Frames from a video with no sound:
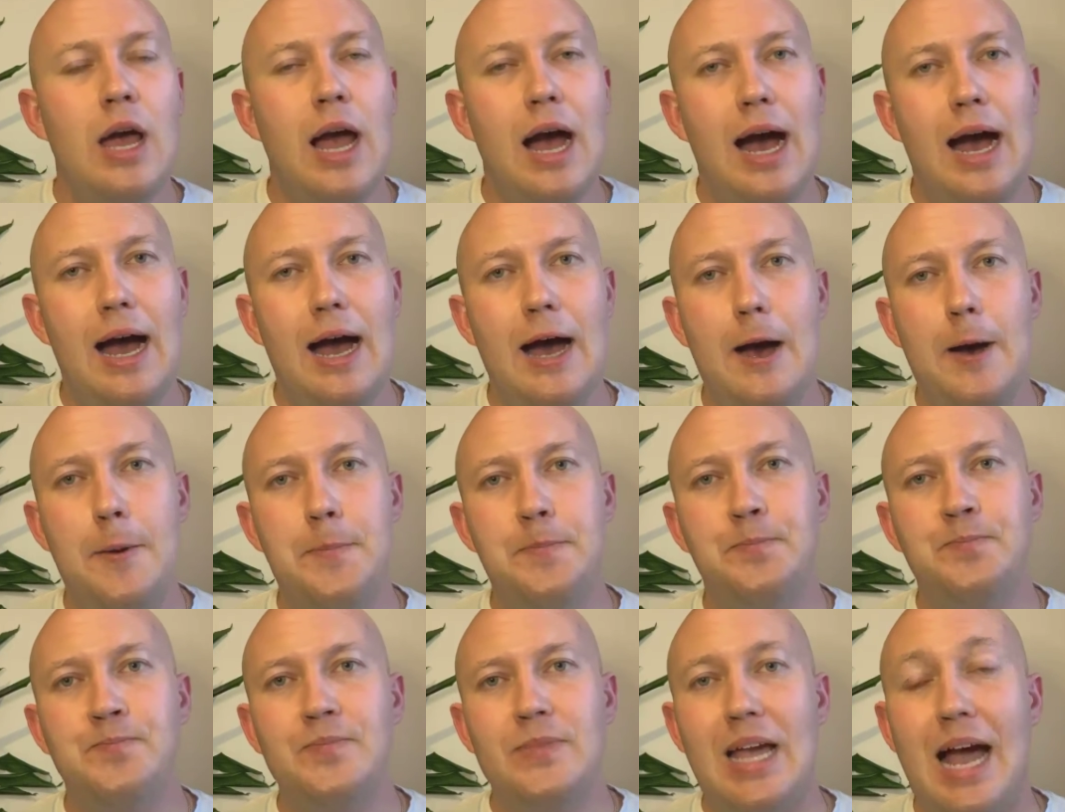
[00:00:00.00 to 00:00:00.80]

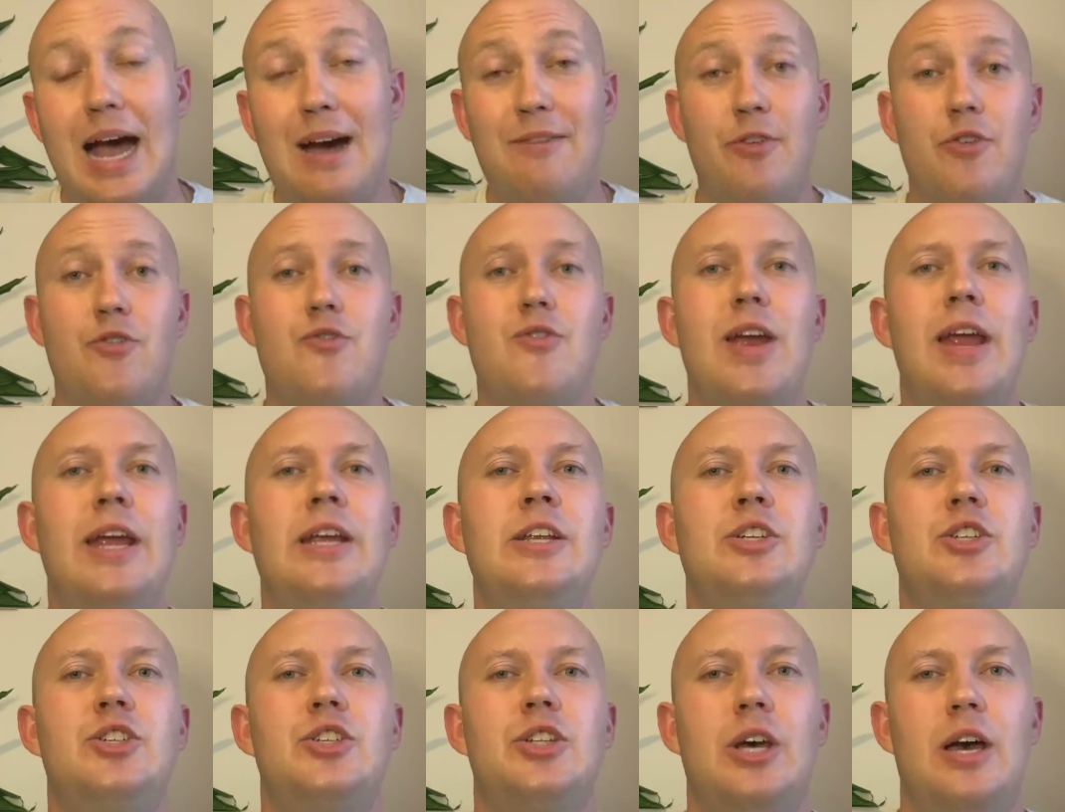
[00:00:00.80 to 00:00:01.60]
I've
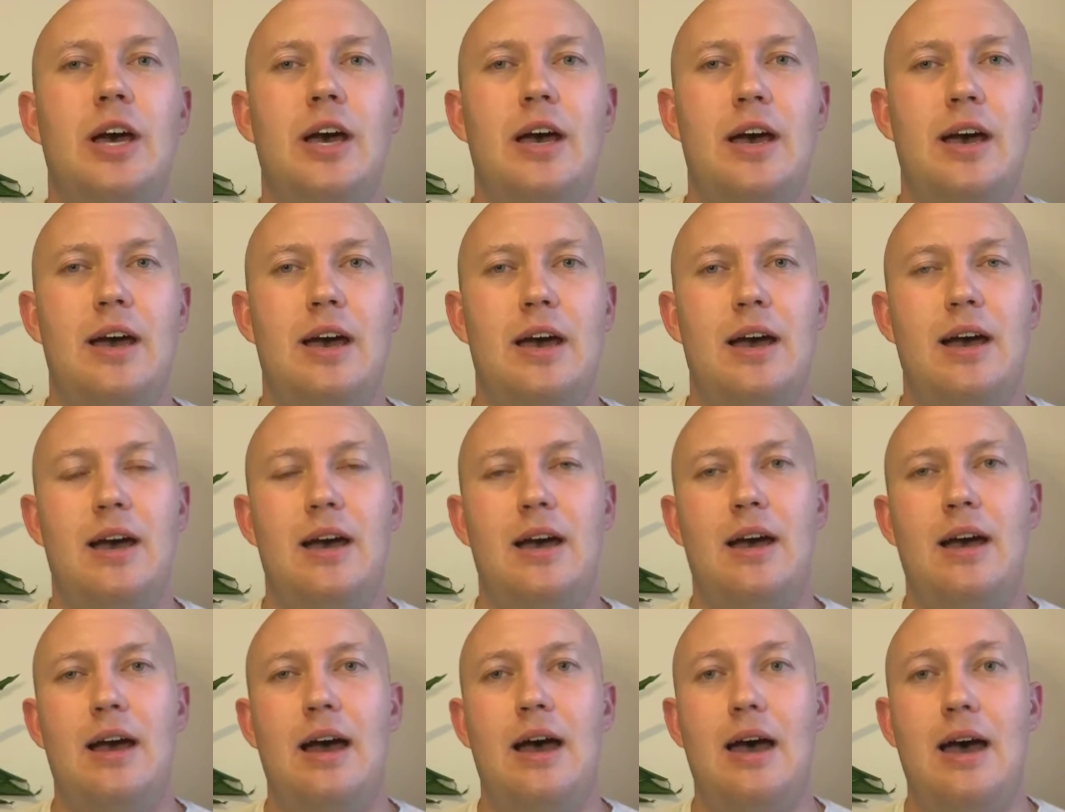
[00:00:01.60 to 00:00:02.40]
arranged
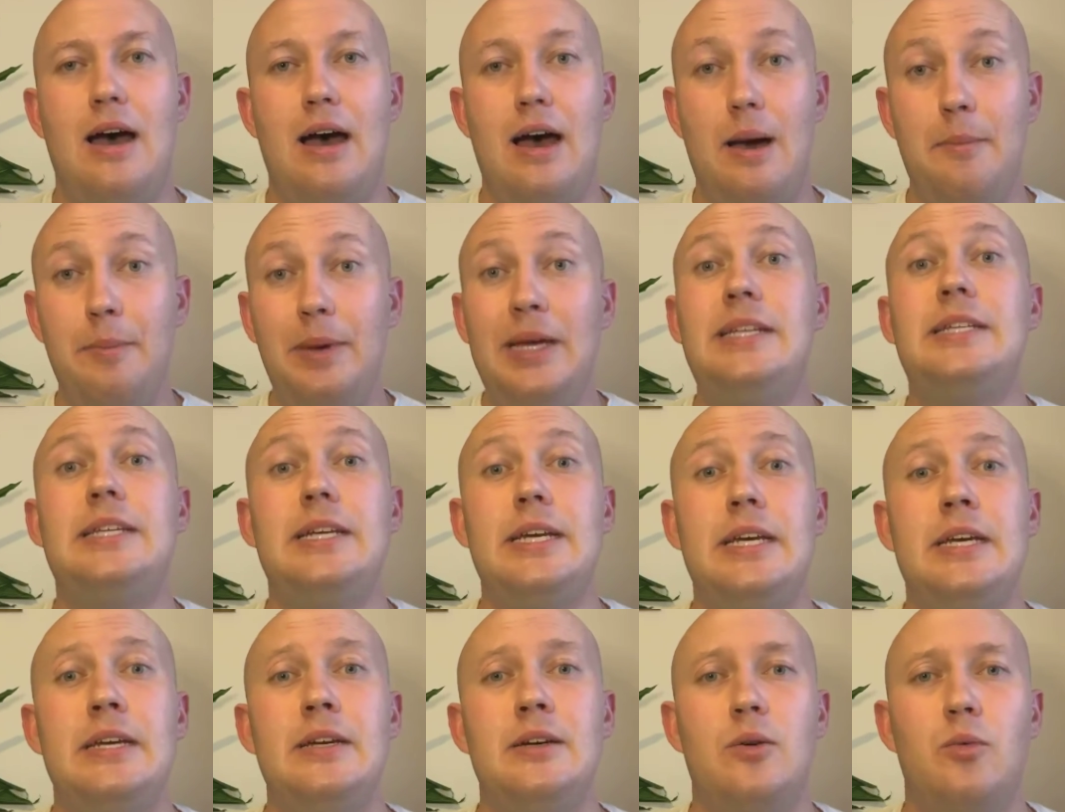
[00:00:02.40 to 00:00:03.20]
a
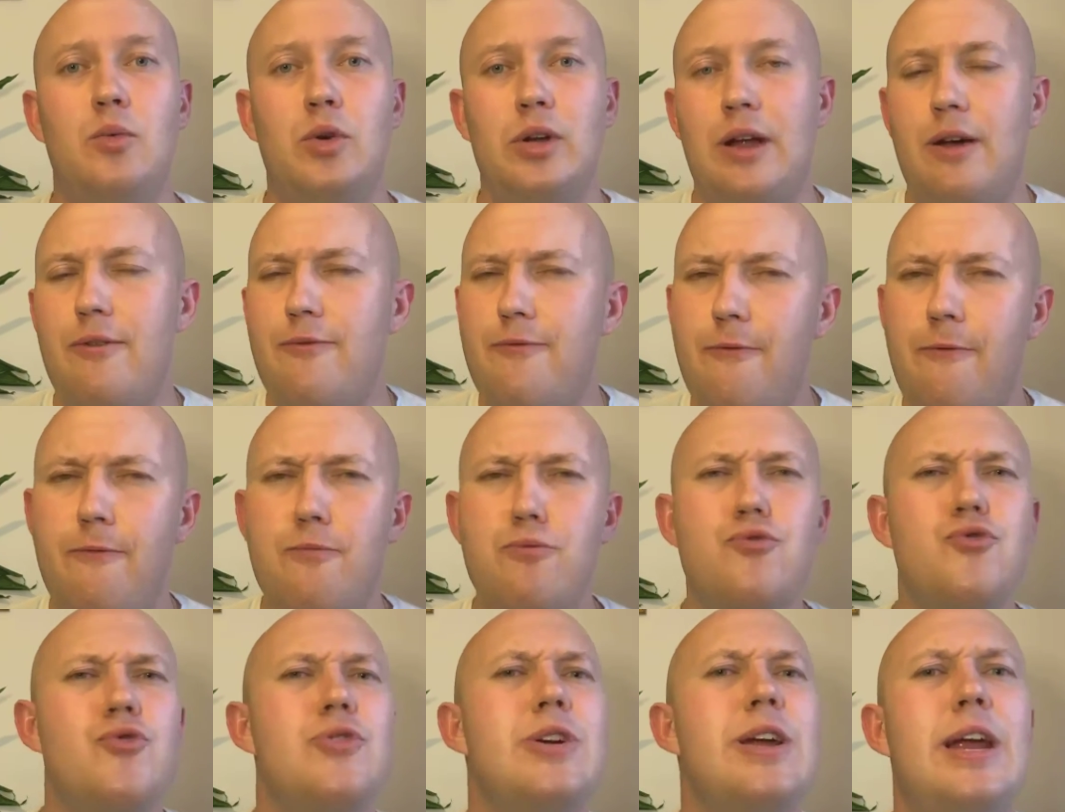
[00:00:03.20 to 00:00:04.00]
meeting with a
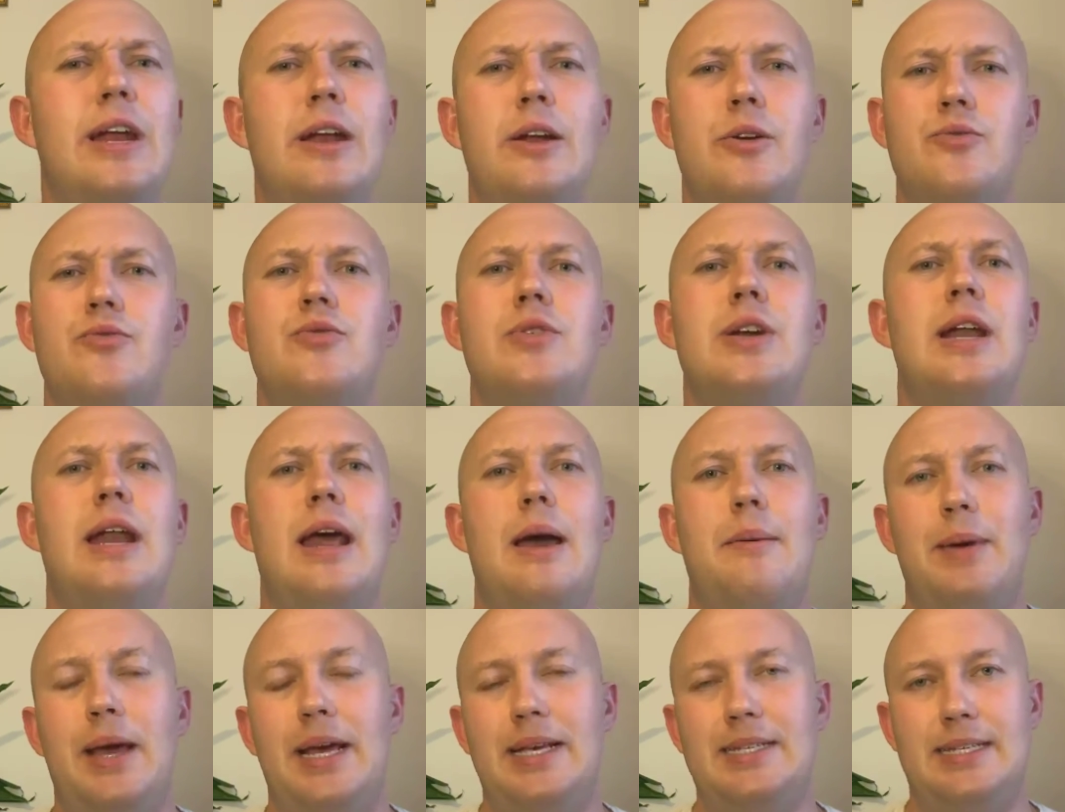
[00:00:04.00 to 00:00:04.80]
really, really
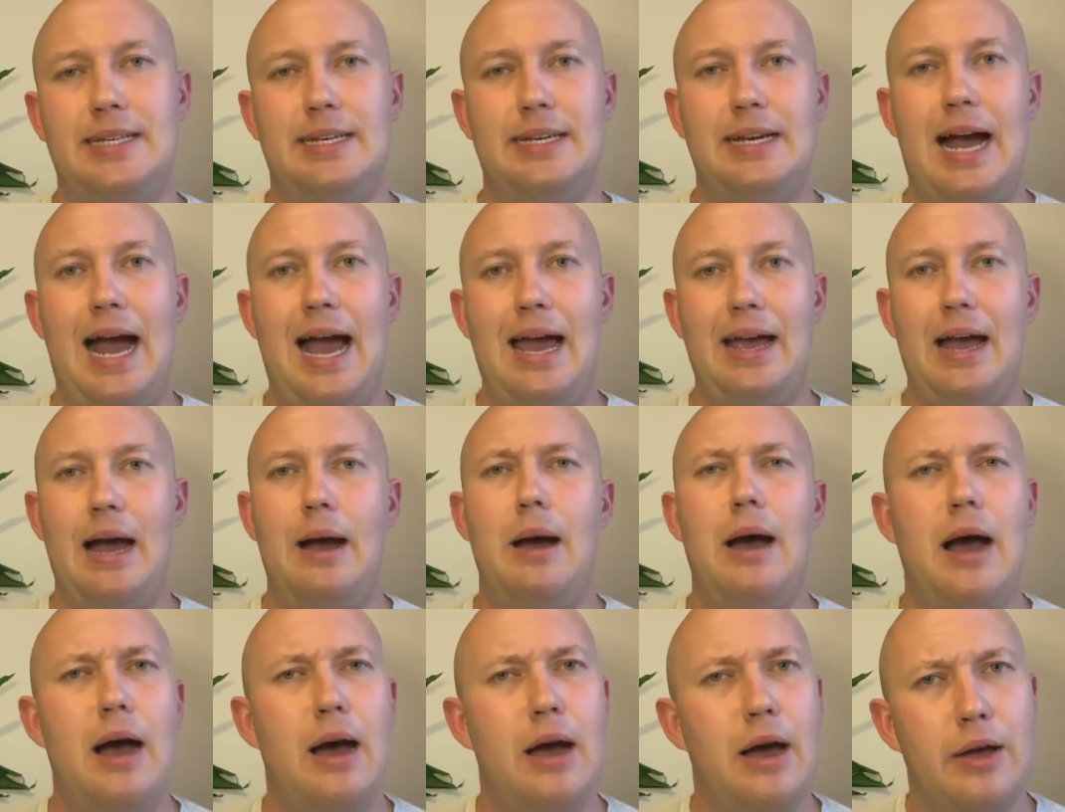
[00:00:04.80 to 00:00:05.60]
amazing
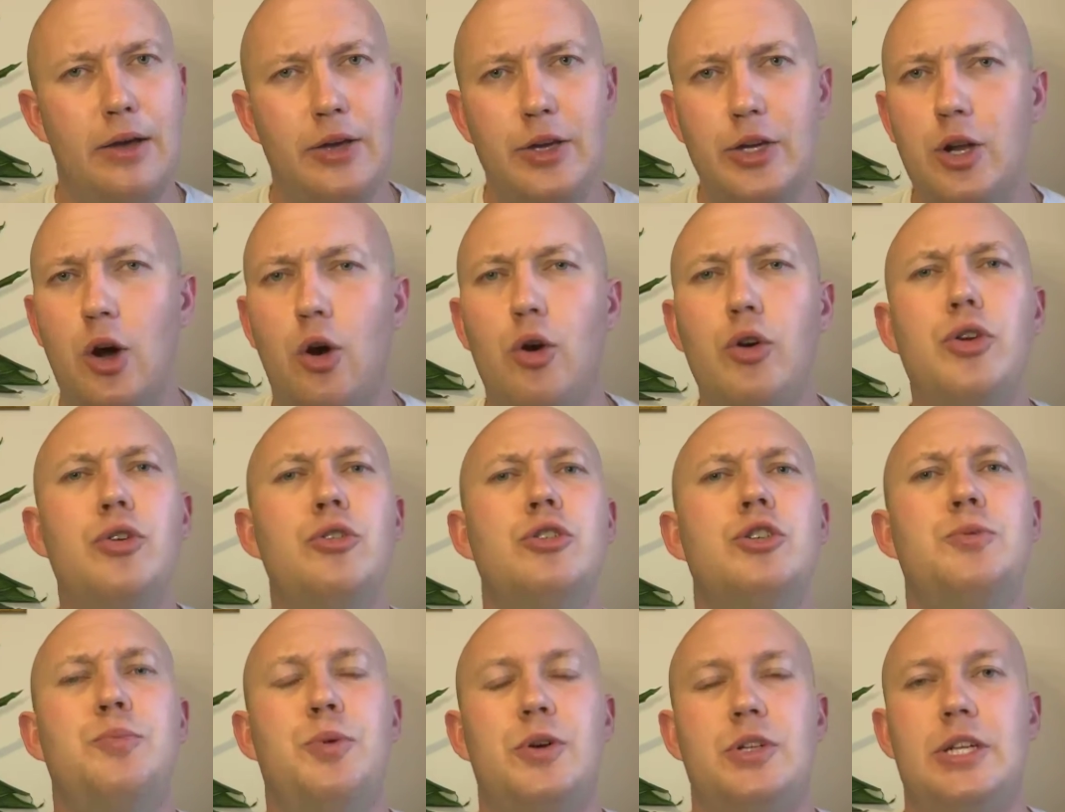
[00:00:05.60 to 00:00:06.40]
guy.
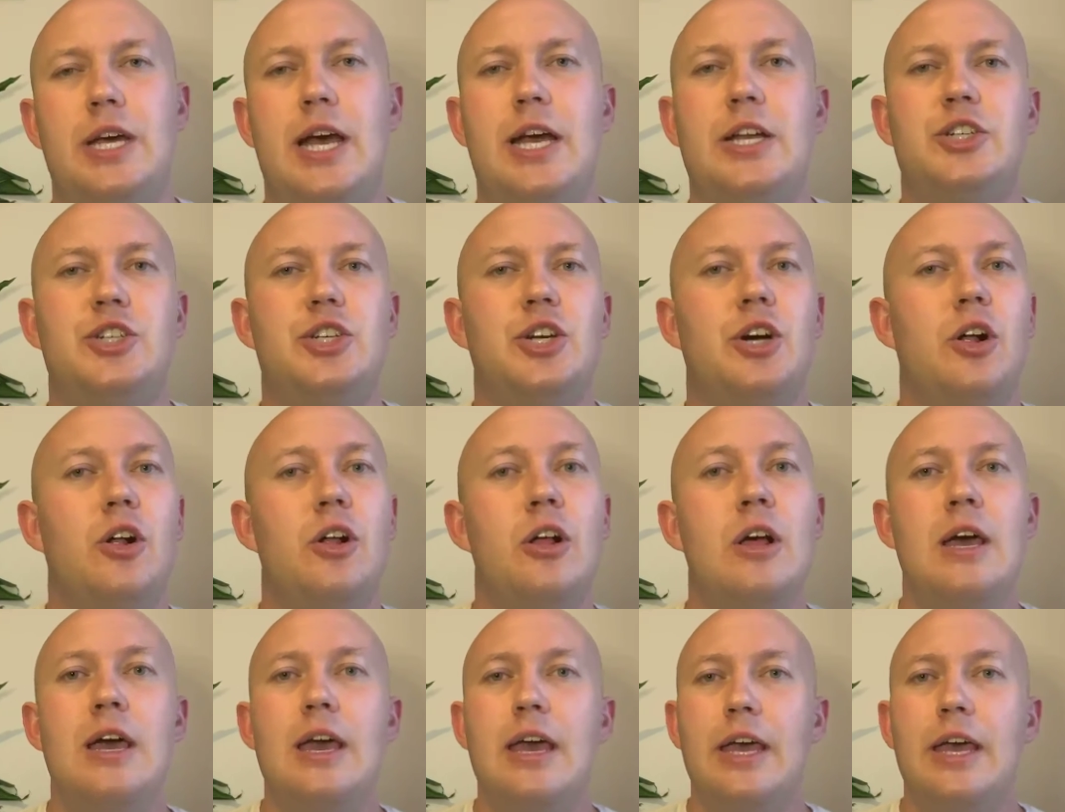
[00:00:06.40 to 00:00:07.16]
Huge potential.